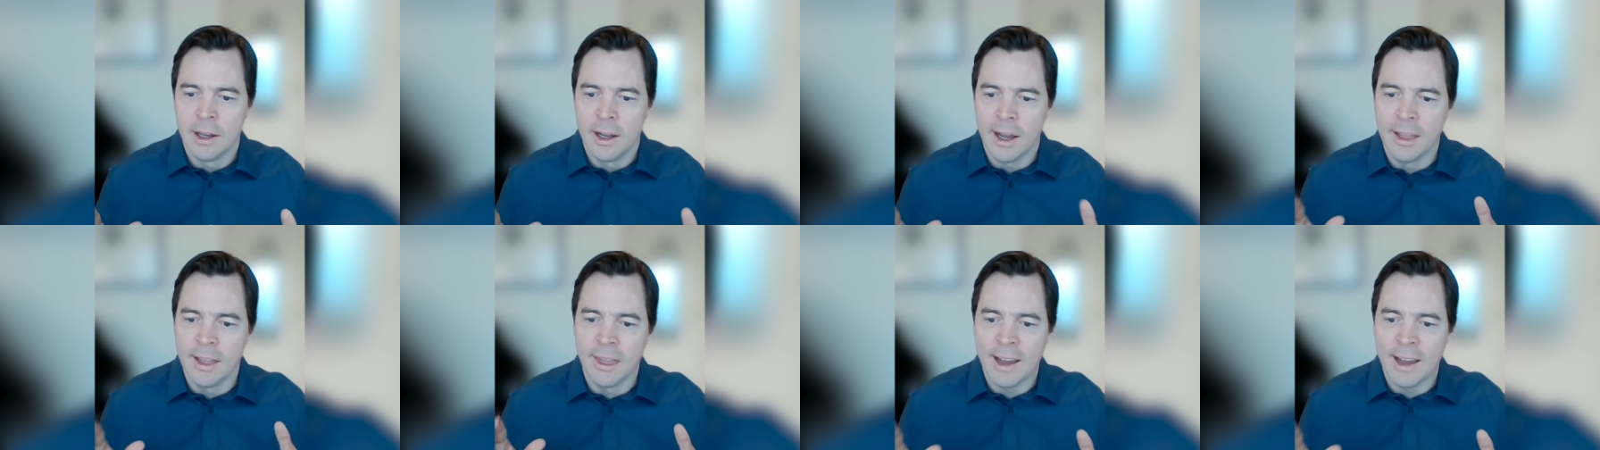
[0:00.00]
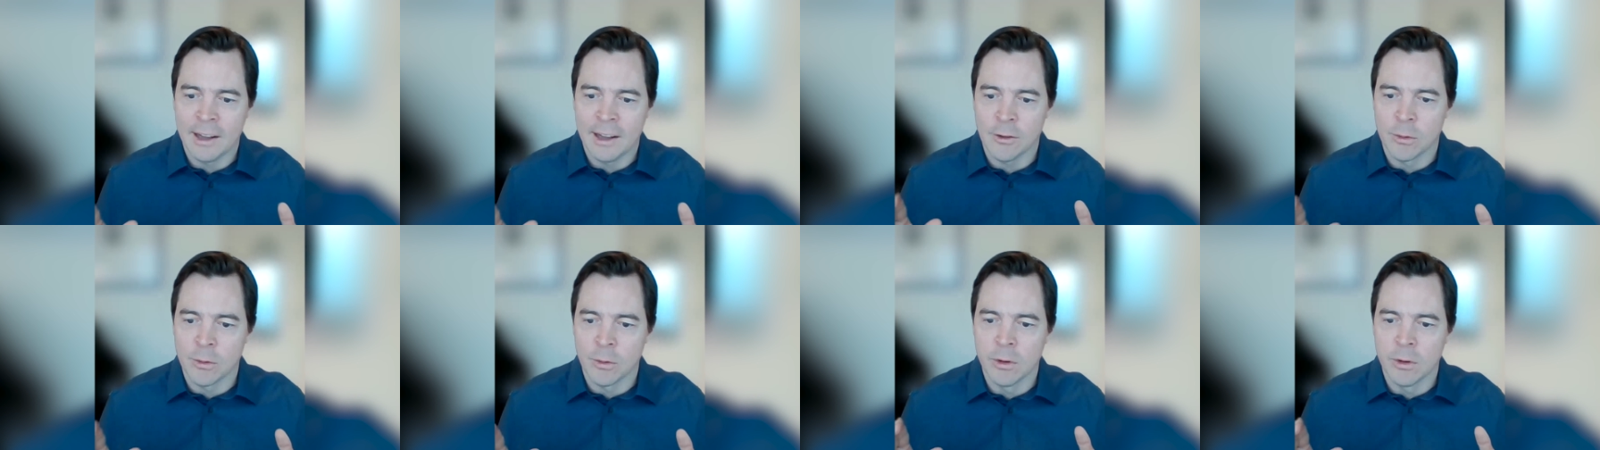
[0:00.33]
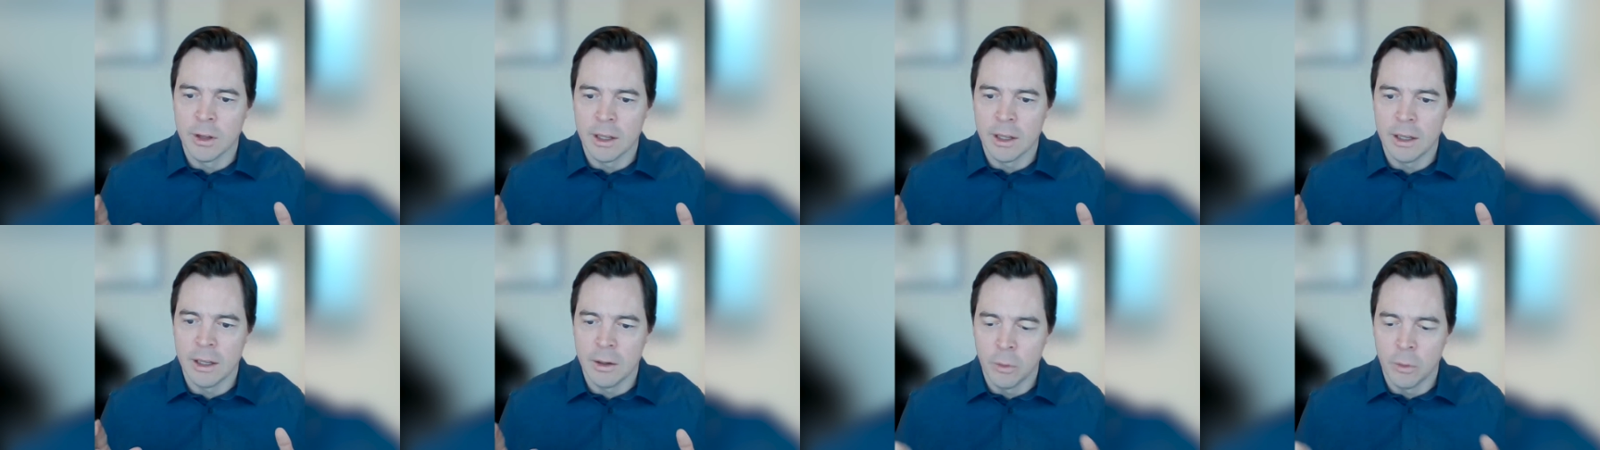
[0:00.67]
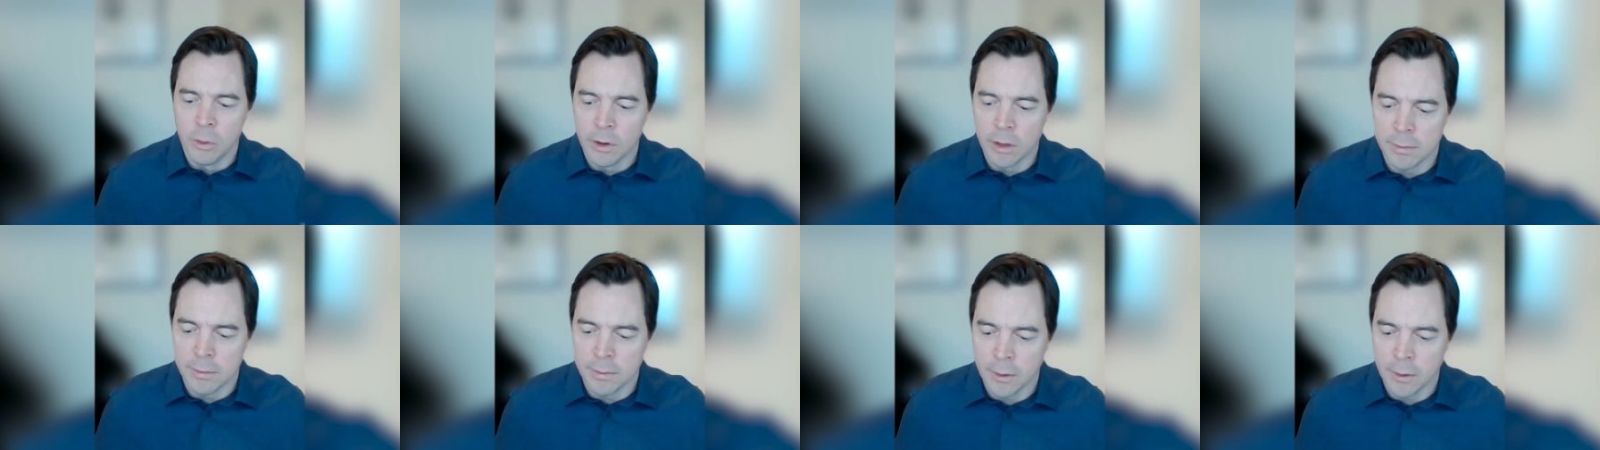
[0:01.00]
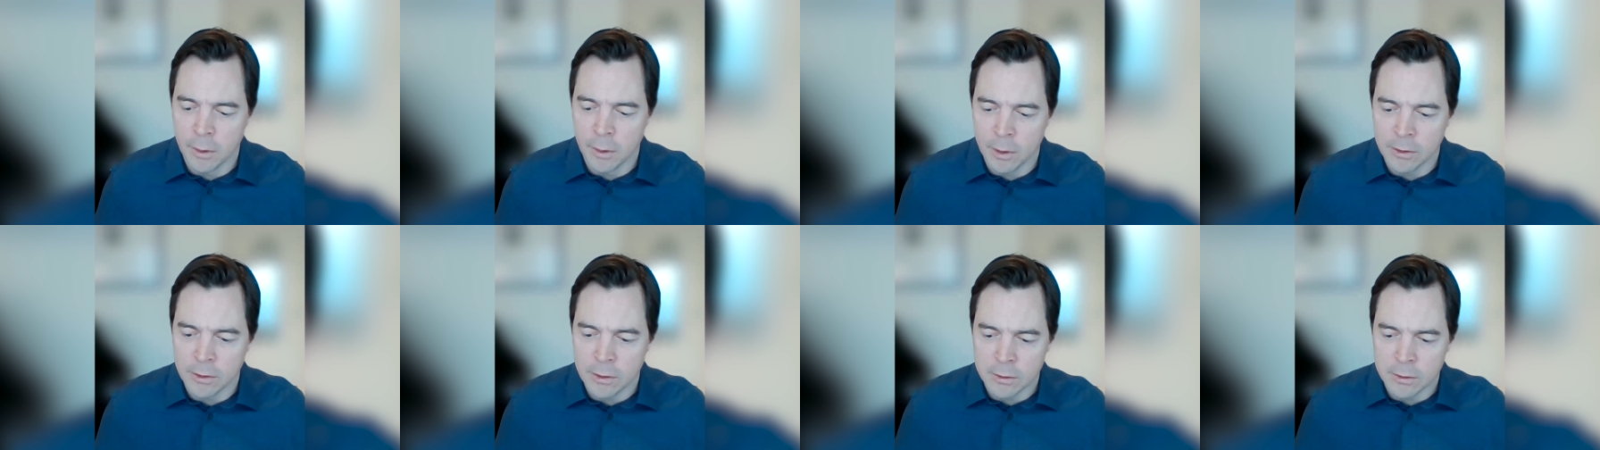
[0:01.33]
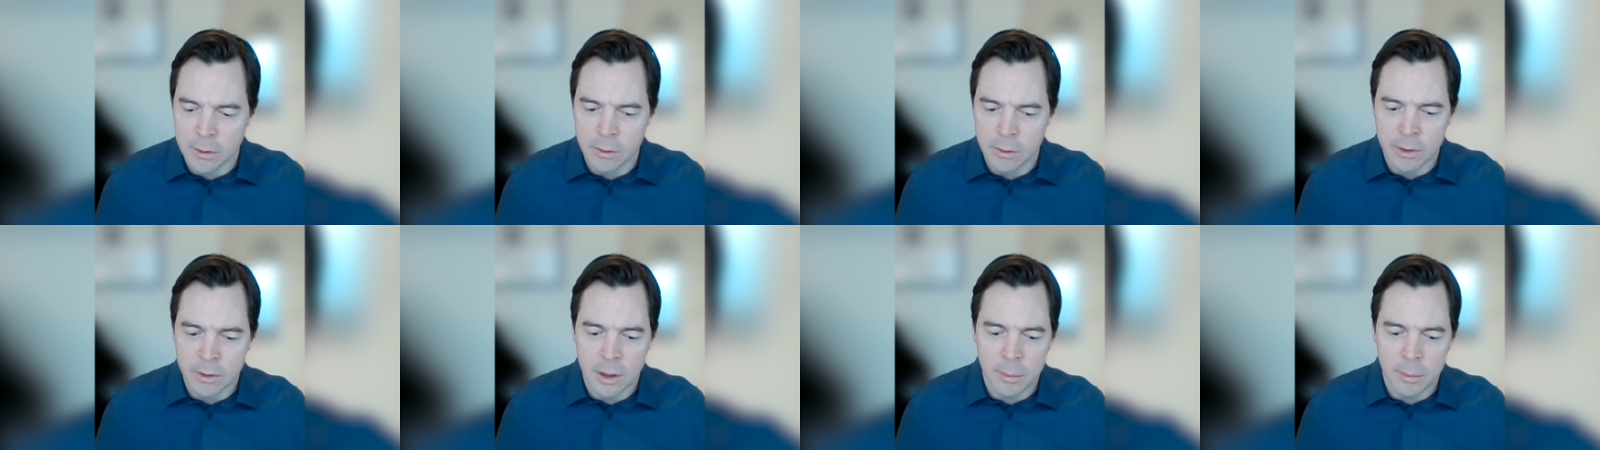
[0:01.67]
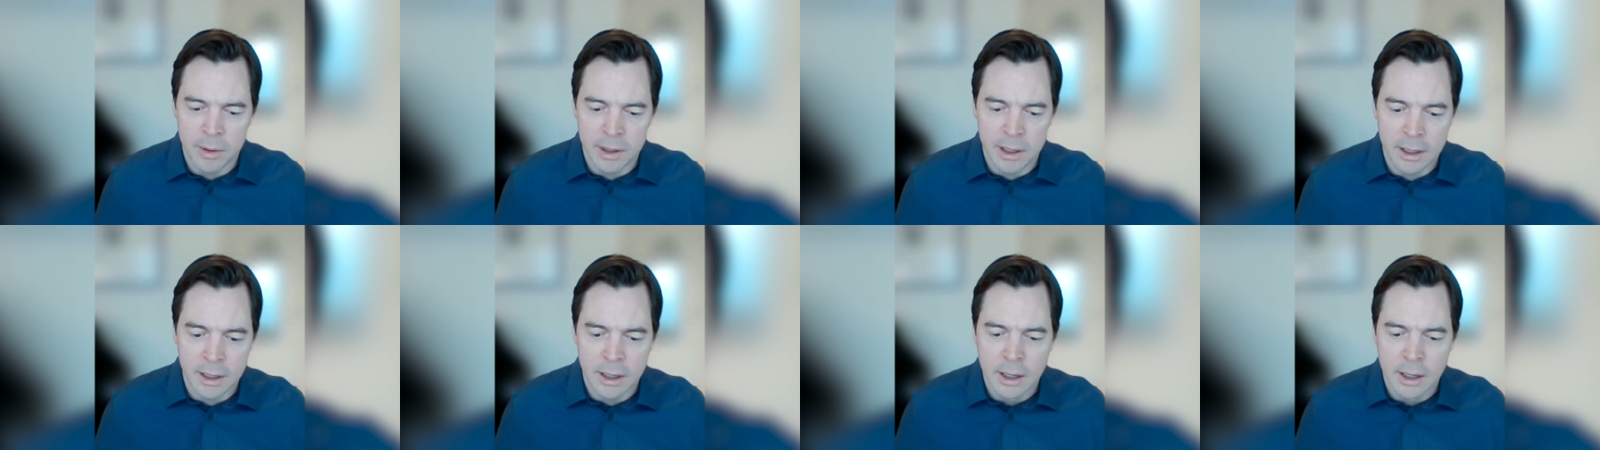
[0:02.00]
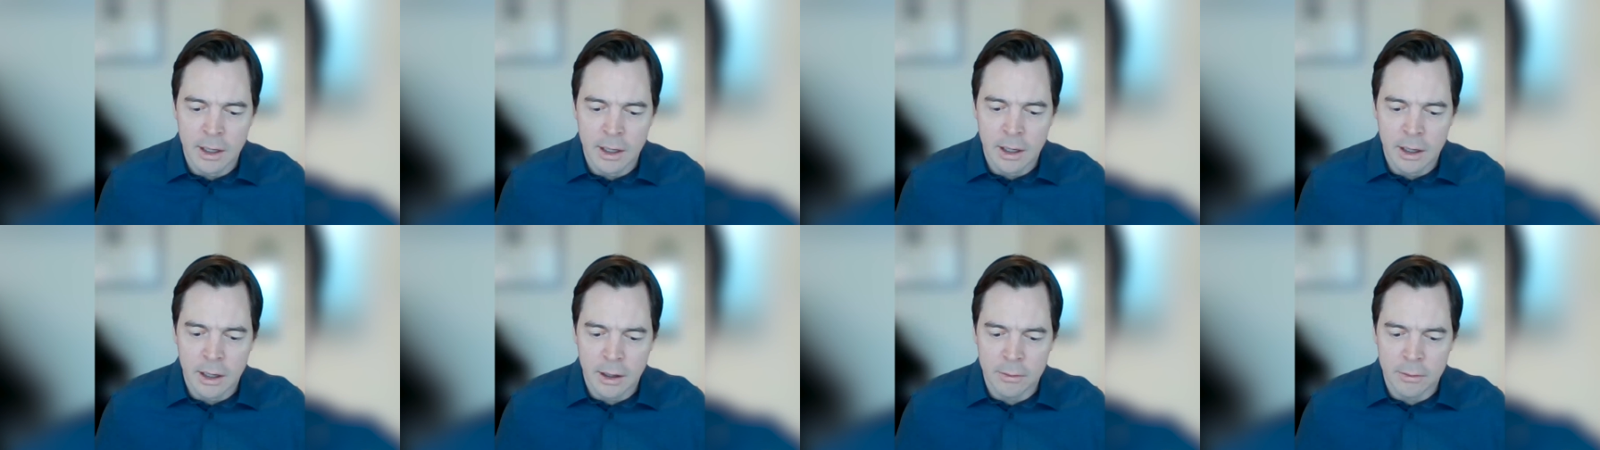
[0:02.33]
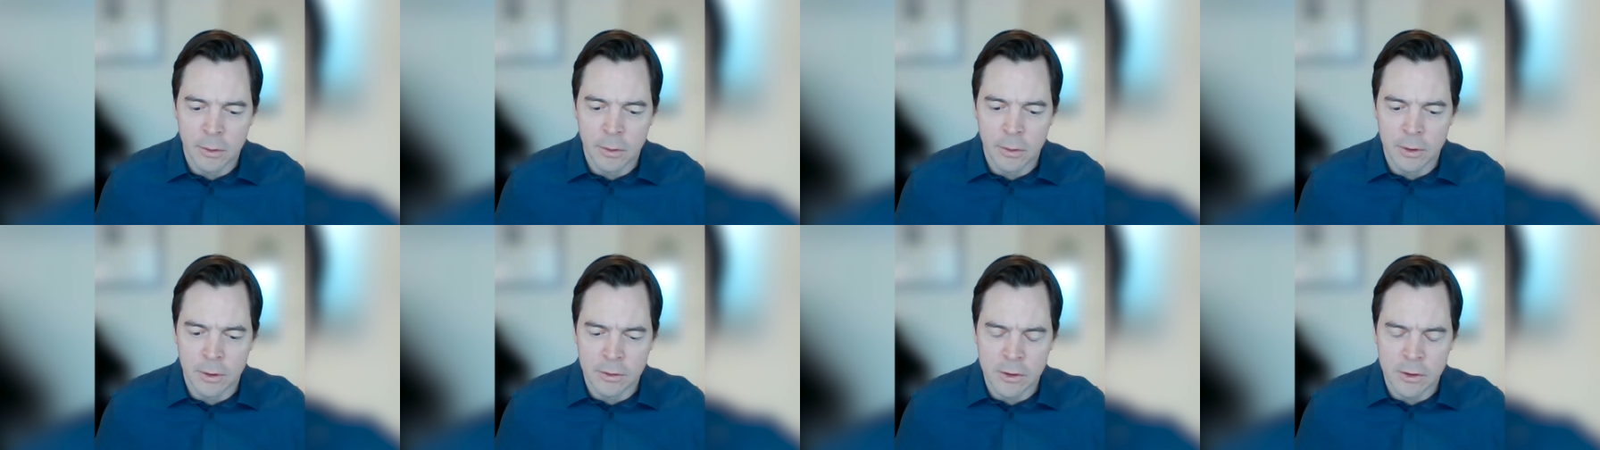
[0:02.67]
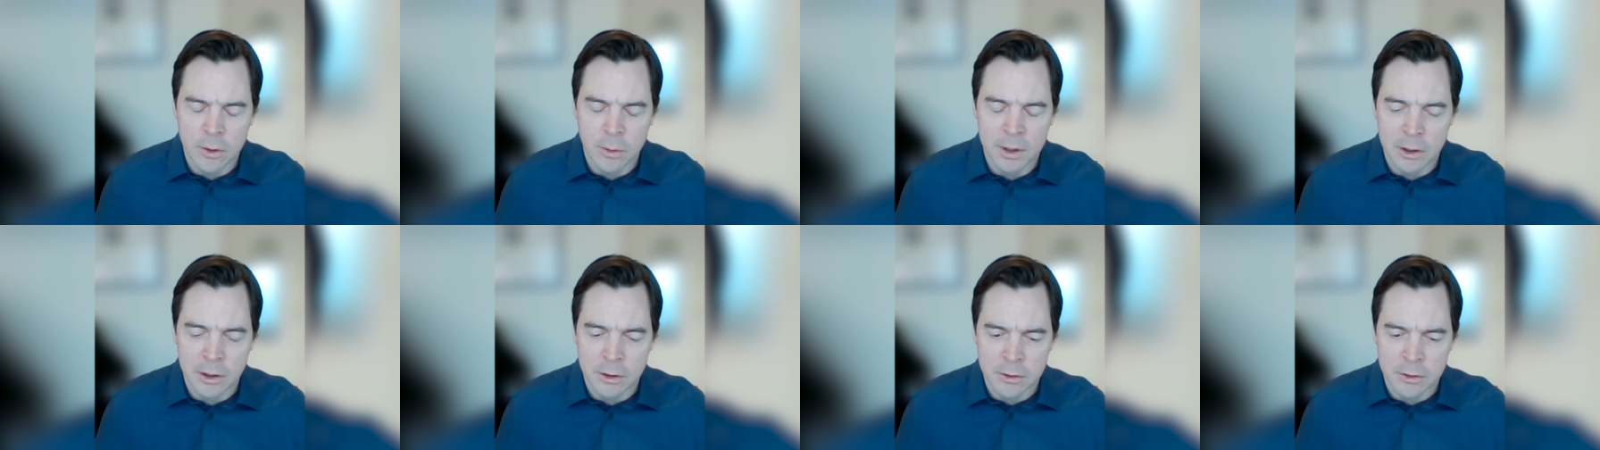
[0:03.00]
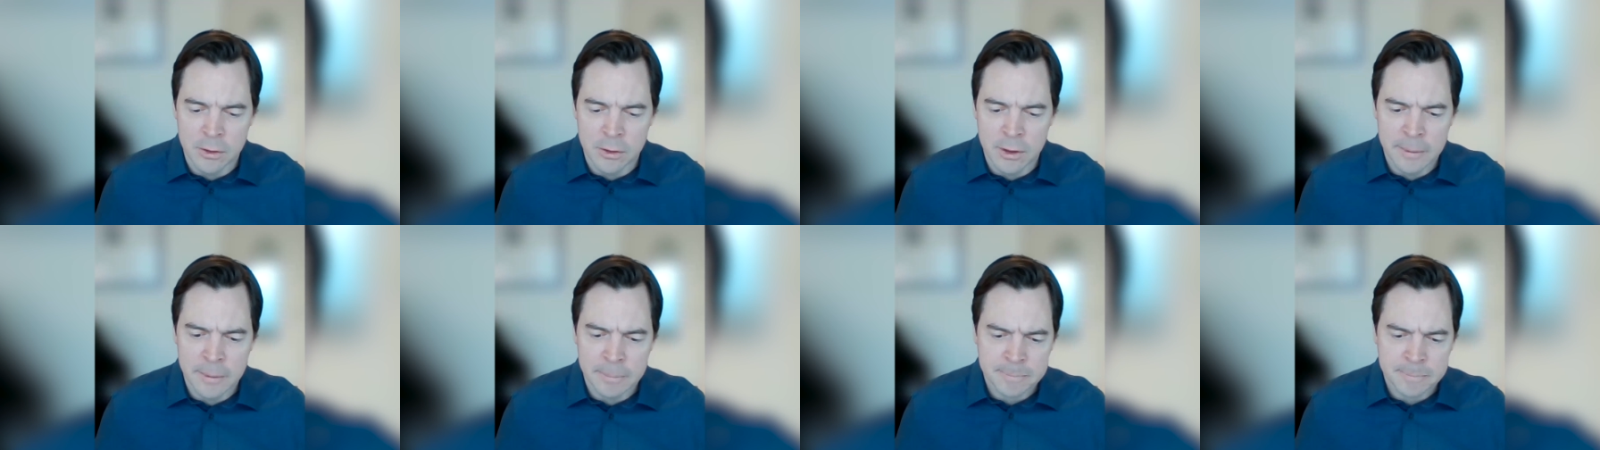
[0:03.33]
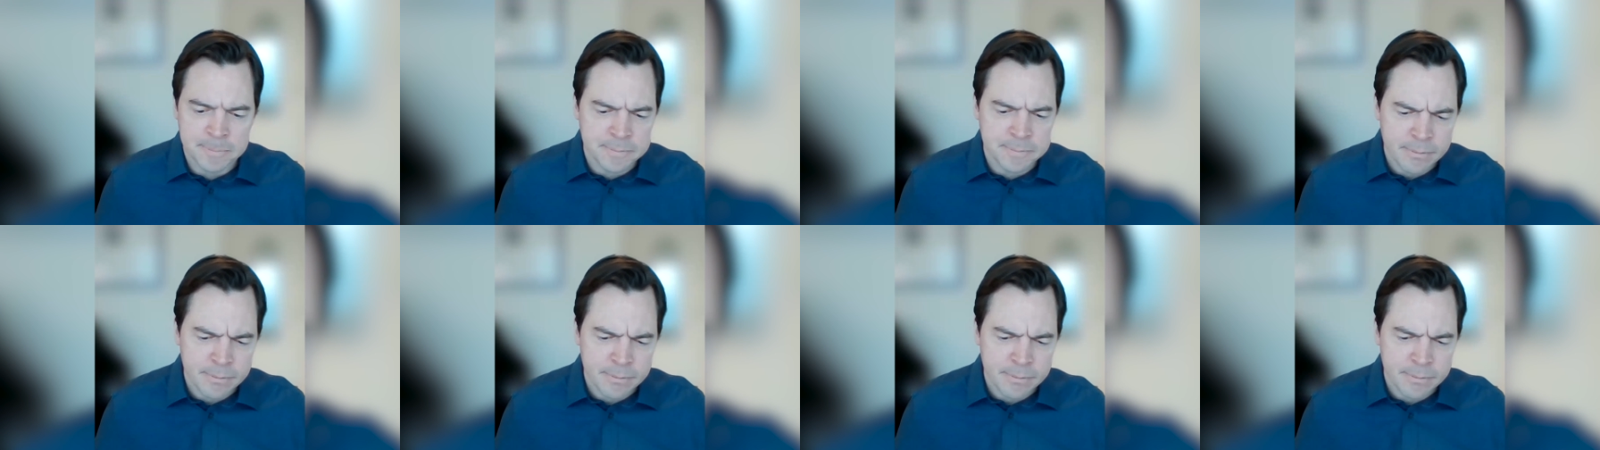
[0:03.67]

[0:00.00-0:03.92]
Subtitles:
And that's really where the focus is going to be for this new industry.